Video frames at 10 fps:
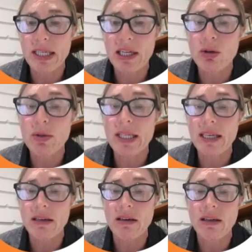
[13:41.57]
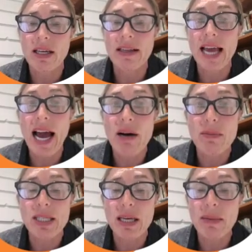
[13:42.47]
including in the
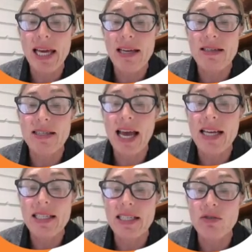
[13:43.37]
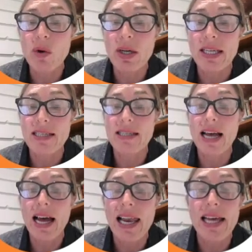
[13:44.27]
Alps, Himalayas, Andes,
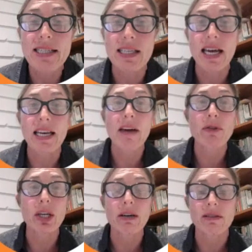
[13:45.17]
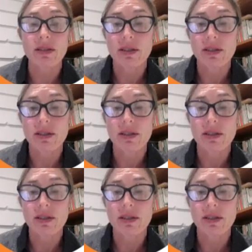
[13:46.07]
Rockies, Alaska and Africa.